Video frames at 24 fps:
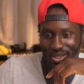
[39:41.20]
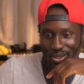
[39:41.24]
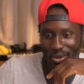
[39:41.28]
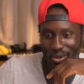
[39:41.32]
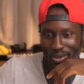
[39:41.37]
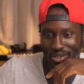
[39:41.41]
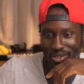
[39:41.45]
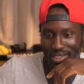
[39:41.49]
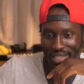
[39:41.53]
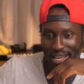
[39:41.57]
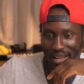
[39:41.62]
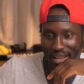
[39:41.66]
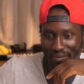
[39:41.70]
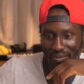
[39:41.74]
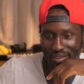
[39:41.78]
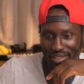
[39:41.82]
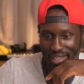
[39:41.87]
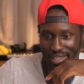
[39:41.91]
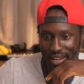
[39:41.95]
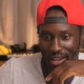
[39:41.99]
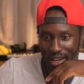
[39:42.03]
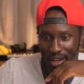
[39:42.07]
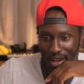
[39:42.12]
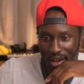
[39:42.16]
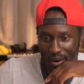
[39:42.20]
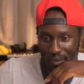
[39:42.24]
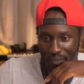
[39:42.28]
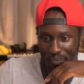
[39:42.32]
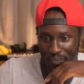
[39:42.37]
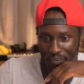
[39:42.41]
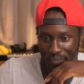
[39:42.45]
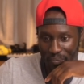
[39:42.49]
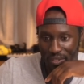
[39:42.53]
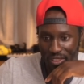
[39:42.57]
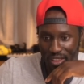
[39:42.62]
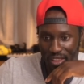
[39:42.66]
George Danford said
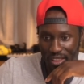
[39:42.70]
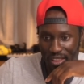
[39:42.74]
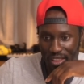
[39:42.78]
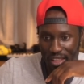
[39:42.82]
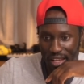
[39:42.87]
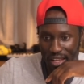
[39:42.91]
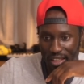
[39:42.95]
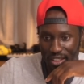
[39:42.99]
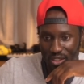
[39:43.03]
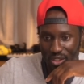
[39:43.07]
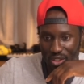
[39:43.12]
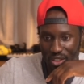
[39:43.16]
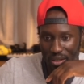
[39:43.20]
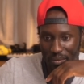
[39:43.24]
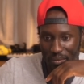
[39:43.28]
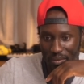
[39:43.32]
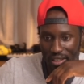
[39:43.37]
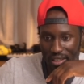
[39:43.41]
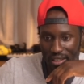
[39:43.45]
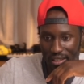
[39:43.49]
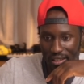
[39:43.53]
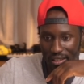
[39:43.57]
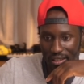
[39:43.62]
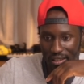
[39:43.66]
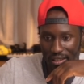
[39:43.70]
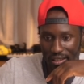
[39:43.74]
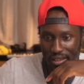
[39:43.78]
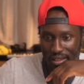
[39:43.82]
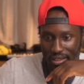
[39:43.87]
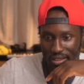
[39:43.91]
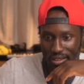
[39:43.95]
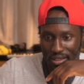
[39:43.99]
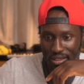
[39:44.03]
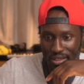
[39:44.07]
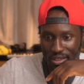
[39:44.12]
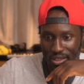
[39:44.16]
um, that Jimmy
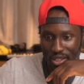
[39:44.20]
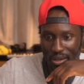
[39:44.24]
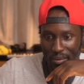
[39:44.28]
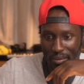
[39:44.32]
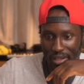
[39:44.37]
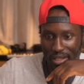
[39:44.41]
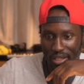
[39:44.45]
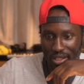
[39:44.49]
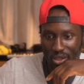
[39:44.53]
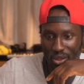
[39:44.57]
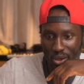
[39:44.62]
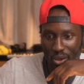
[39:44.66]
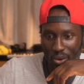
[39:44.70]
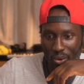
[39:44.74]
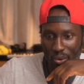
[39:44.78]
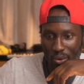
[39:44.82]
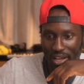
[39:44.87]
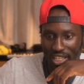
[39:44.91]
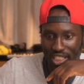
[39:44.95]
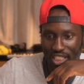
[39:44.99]
is Jimmy is cool,